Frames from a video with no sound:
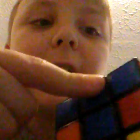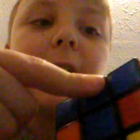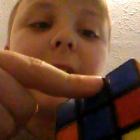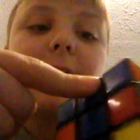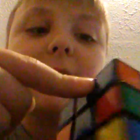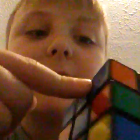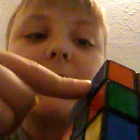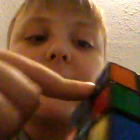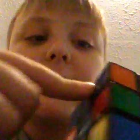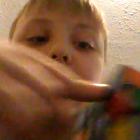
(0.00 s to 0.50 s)

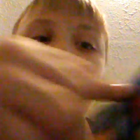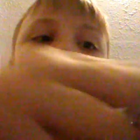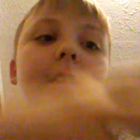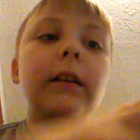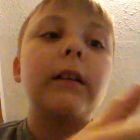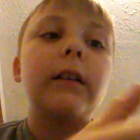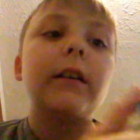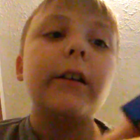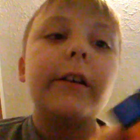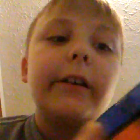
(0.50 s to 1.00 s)
thing is
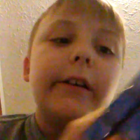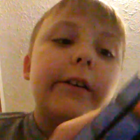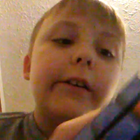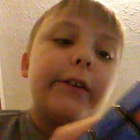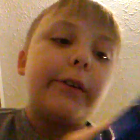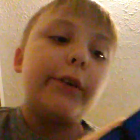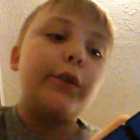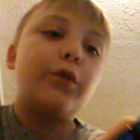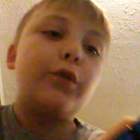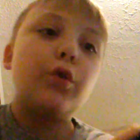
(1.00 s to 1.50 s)
here.
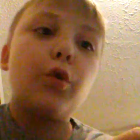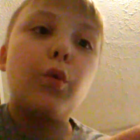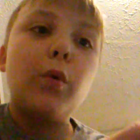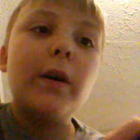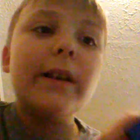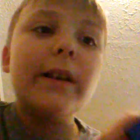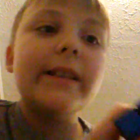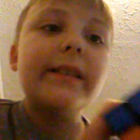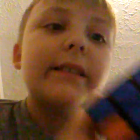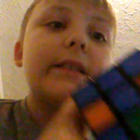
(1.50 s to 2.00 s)
You
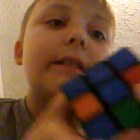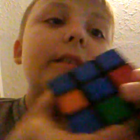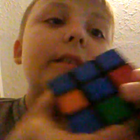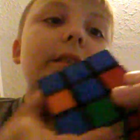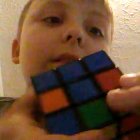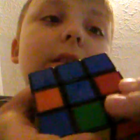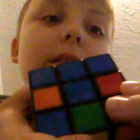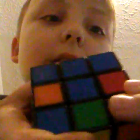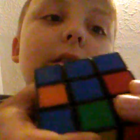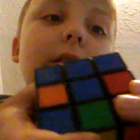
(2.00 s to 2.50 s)
twist
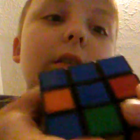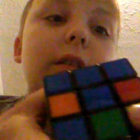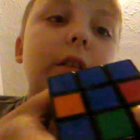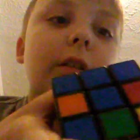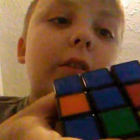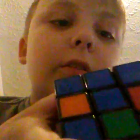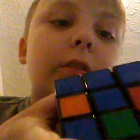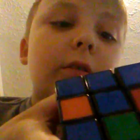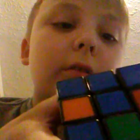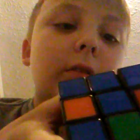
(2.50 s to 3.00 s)

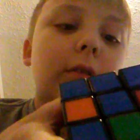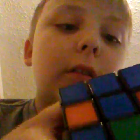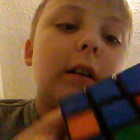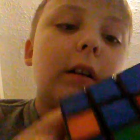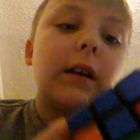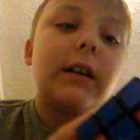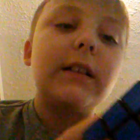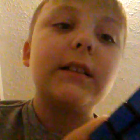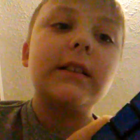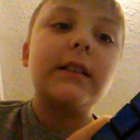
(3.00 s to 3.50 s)
the
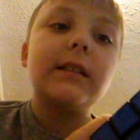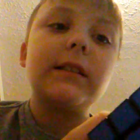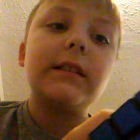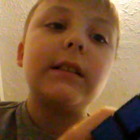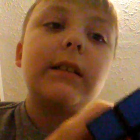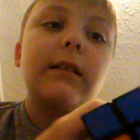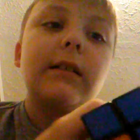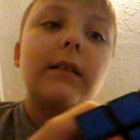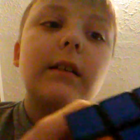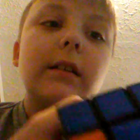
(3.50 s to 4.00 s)

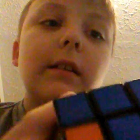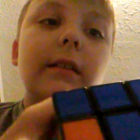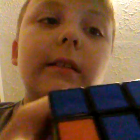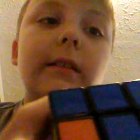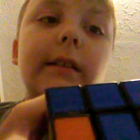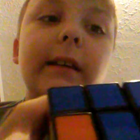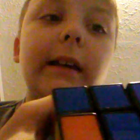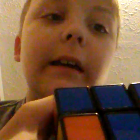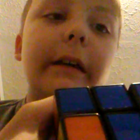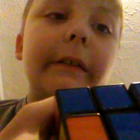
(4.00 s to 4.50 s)
cross
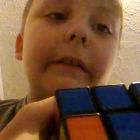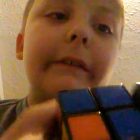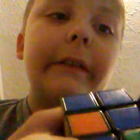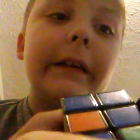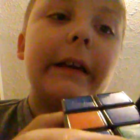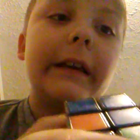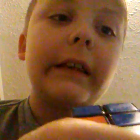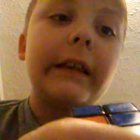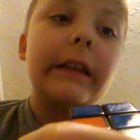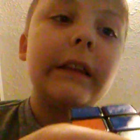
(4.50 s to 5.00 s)
down
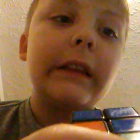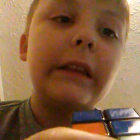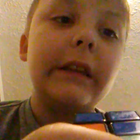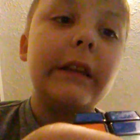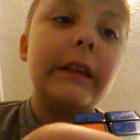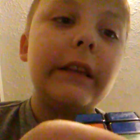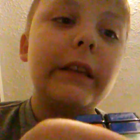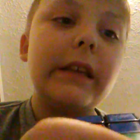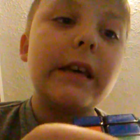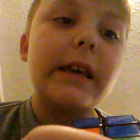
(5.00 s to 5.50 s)
like
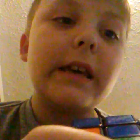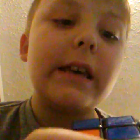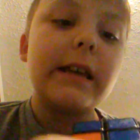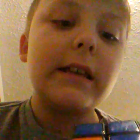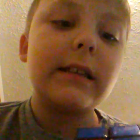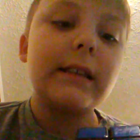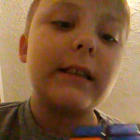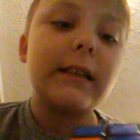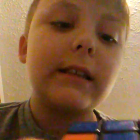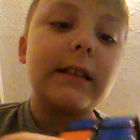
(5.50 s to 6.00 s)

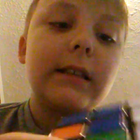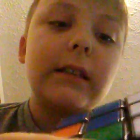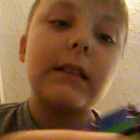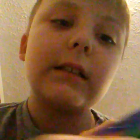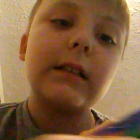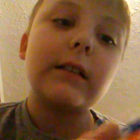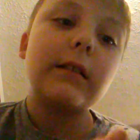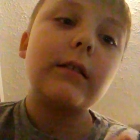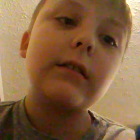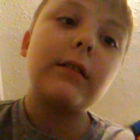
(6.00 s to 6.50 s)

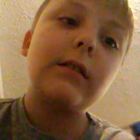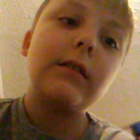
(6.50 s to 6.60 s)
this.